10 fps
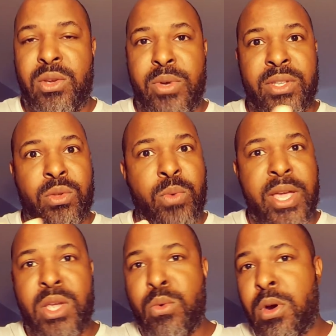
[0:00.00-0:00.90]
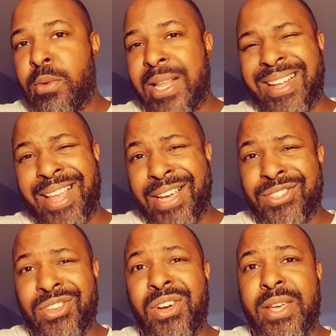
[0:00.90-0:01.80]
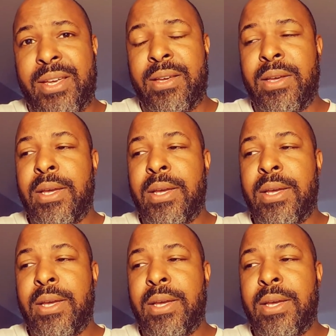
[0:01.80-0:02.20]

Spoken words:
you as the way you were when I last saw you.